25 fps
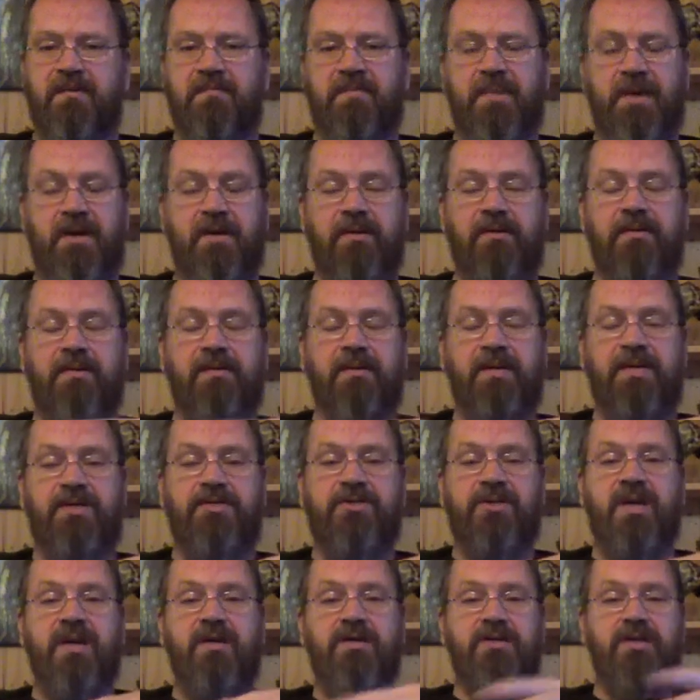But
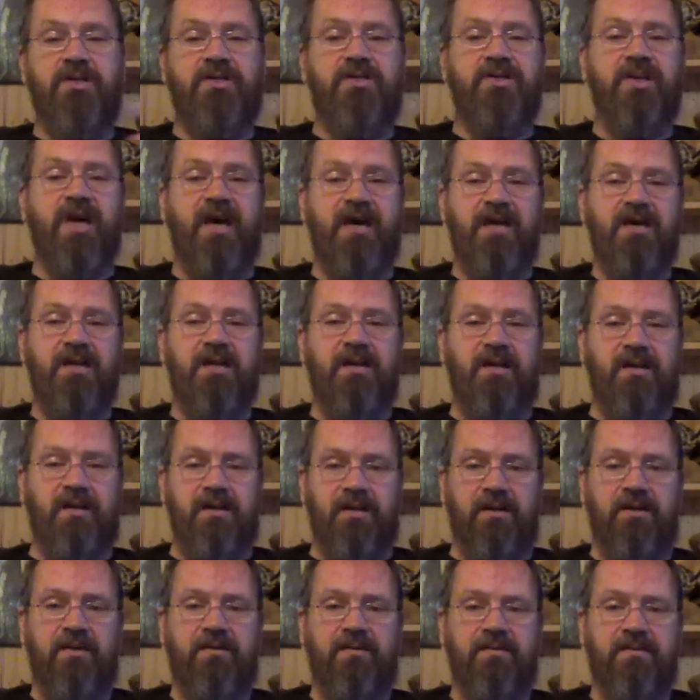it's
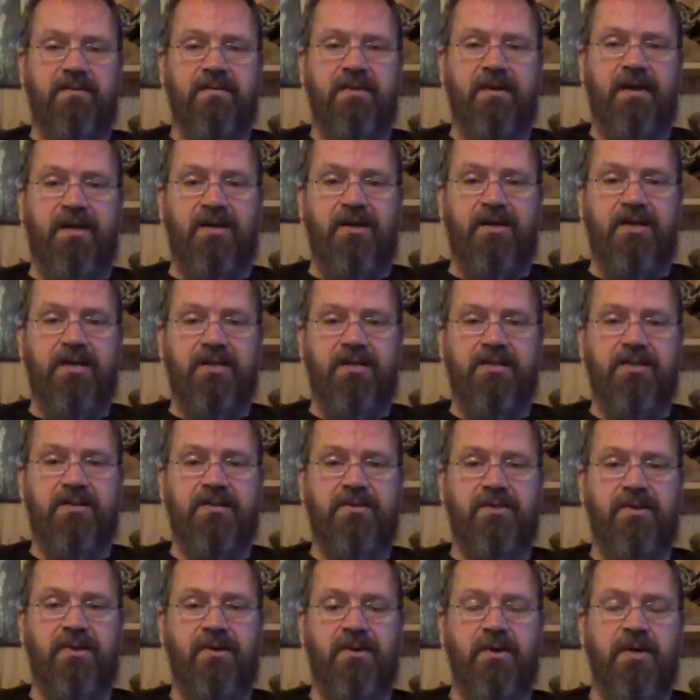entertaining, at
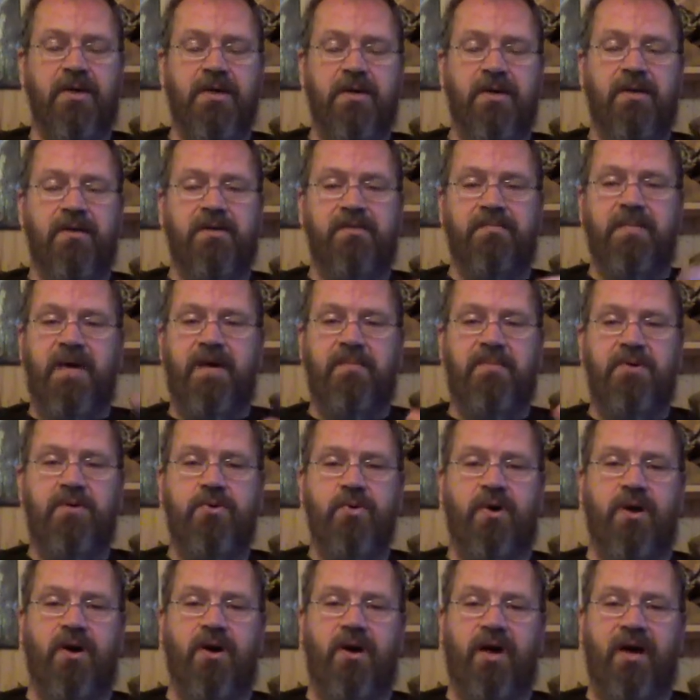least. You know, maybe
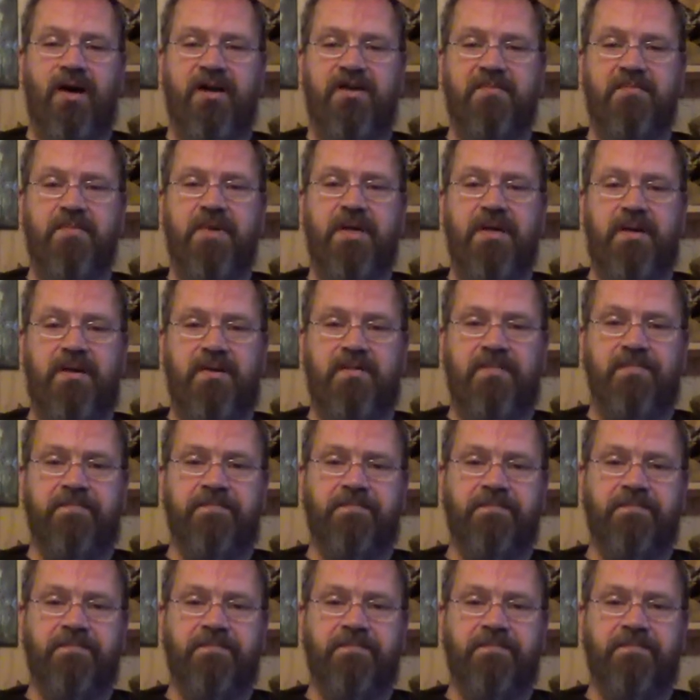you are like me.